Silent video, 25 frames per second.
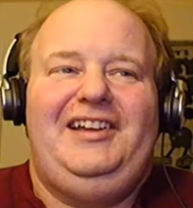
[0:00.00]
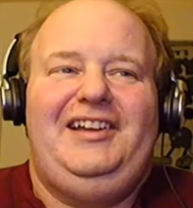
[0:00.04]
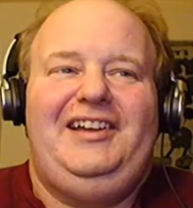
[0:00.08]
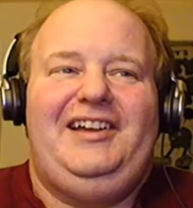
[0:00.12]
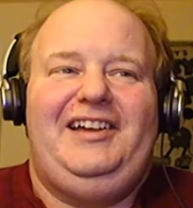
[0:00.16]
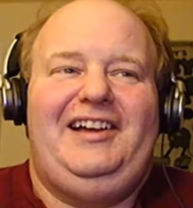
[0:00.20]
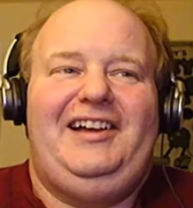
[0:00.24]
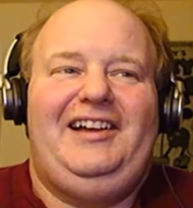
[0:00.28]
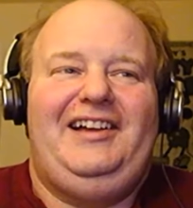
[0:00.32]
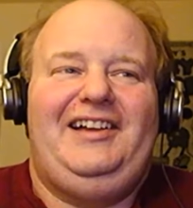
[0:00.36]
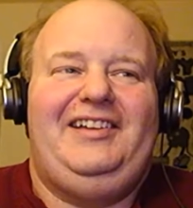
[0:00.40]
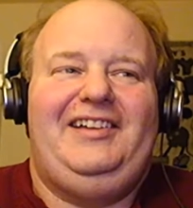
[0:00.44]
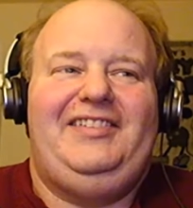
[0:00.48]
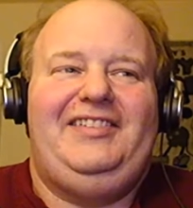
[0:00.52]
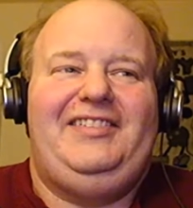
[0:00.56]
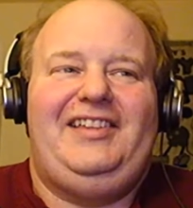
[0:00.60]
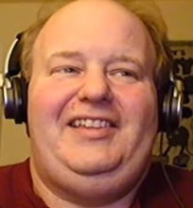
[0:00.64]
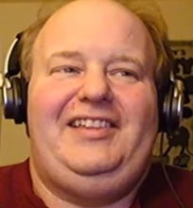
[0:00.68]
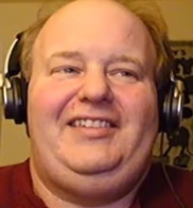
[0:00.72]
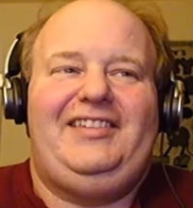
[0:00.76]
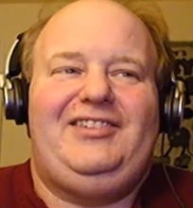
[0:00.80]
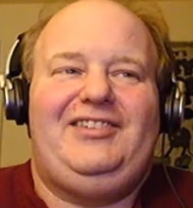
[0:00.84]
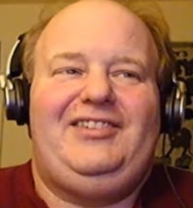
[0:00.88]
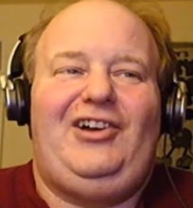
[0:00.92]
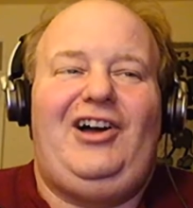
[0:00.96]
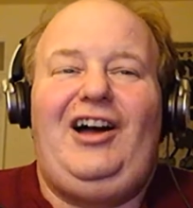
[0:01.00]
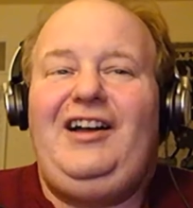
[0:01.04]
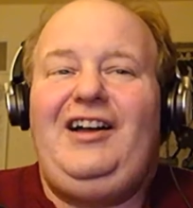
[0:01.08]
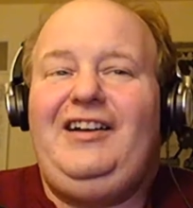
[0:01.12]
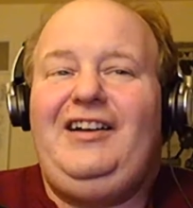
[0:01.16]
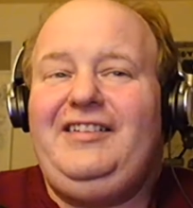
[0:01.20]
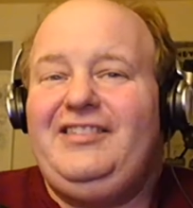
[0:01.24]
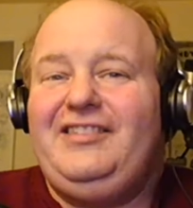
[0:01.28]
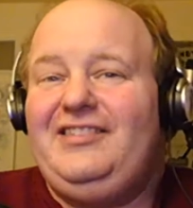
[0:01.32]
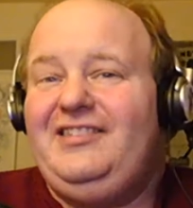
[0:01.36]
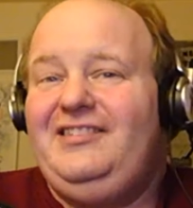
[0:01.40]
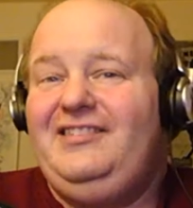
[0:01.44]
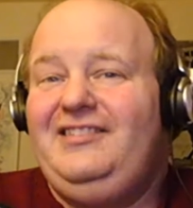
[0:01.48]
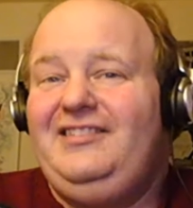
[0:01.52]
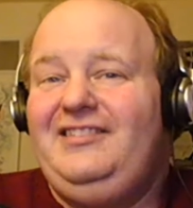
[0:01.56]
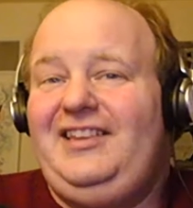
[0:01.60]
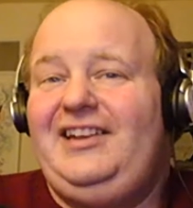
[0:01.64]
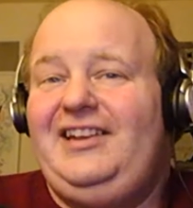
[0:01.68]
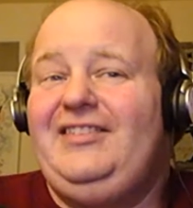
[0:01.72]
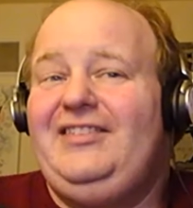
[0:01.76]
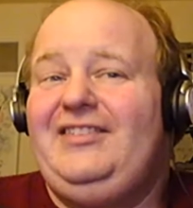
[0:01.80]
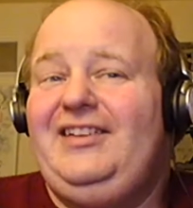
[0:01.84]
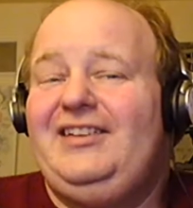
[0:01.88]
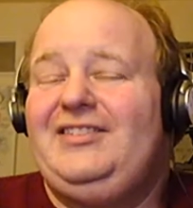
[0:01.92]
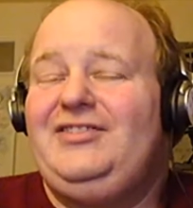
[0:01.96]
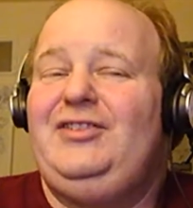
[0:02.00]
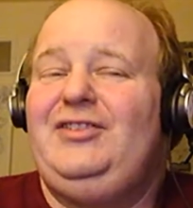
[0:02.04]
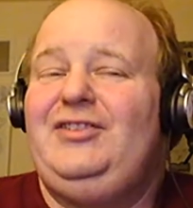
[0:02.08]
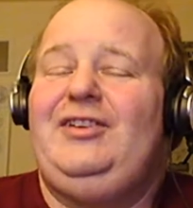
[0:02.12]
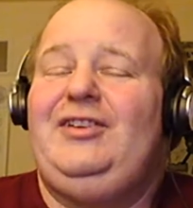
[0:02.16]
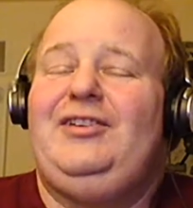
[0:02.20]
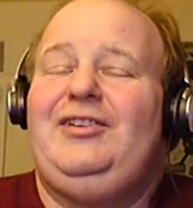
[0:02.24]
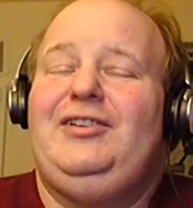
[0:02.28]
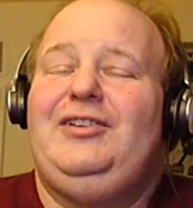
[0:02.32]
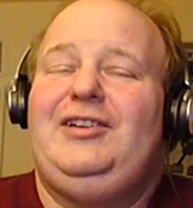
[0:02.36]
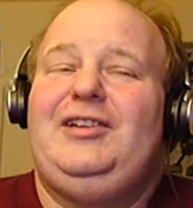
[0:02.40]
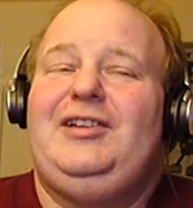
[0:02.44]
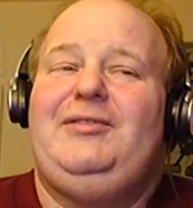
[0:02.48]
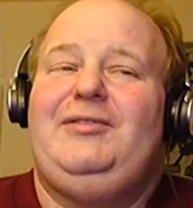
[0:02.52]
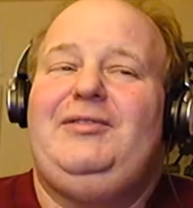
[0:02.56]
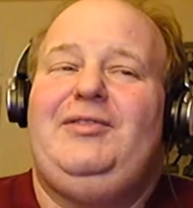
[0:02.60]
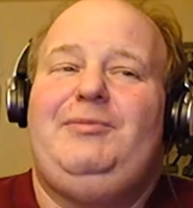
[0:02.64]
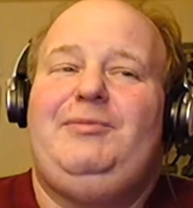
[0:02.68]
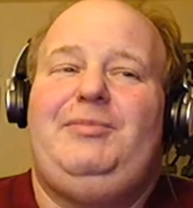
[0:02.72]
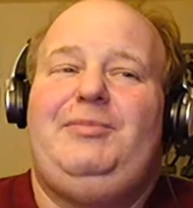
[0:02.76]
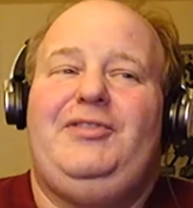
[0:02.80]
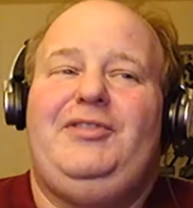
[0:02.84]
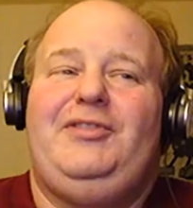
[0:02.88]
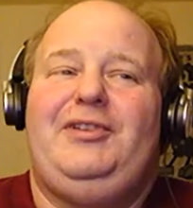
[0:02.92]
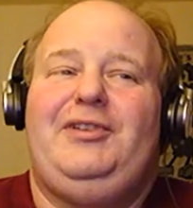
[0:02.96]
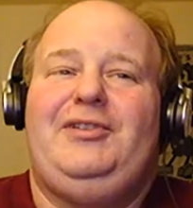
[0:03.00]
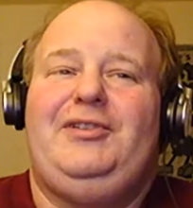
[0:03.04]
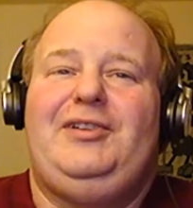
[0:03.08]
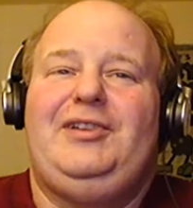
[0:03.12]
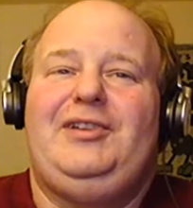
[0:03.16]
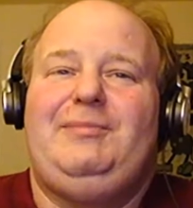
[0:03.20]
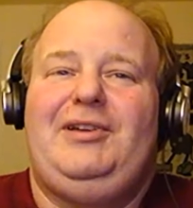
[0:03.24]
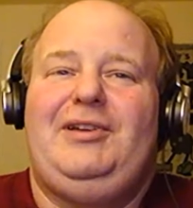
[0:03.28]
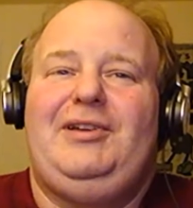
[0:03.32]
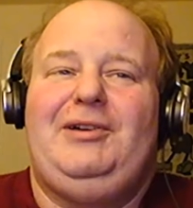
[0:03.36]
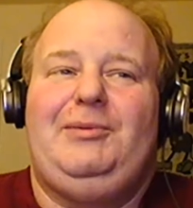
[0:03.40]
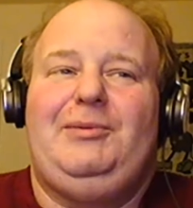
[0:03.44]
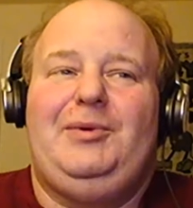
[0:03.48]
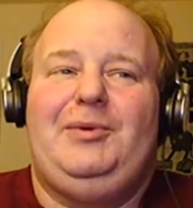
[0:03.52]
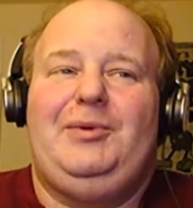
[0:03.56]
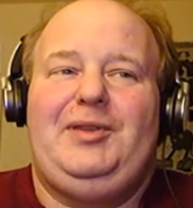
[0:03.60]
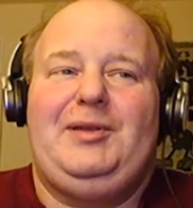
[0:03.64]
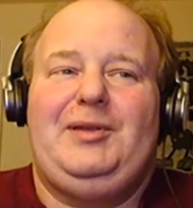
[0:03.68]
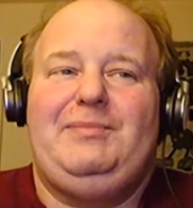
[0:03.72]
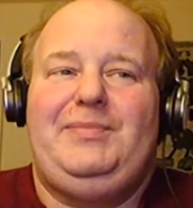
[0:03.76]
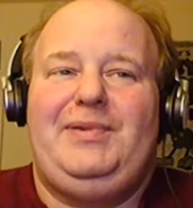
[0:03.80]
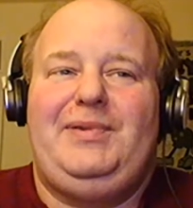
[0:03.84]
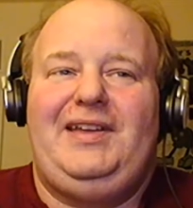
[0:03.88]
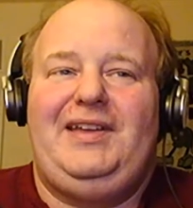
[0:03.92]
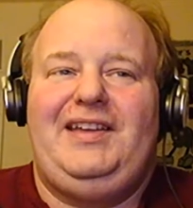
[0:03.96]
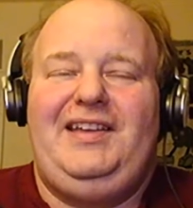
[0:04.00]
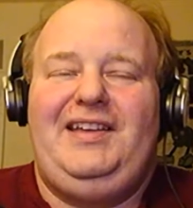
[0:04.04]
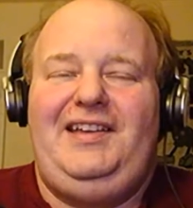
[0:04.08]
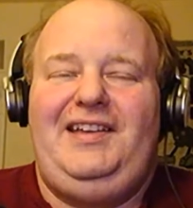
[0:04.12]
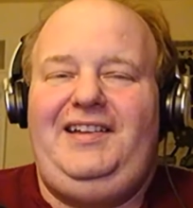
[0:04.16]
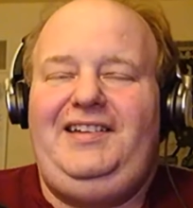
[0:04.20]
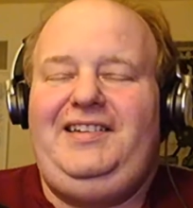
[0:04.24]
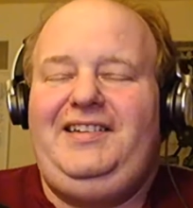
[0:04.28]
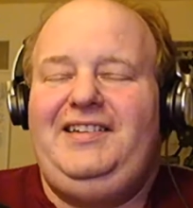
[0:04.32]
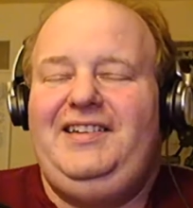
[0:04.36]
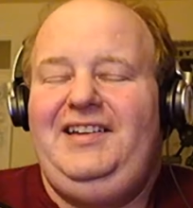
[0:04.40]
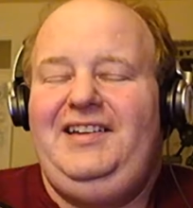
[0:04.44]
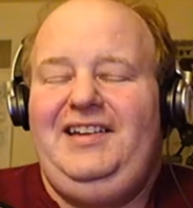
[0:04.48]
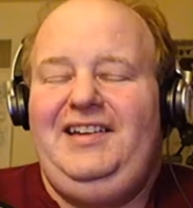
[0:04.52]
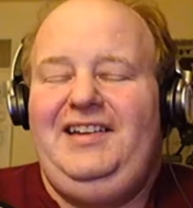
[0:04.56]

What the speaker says: that talks, that is actually supposedly going to be a really big hit.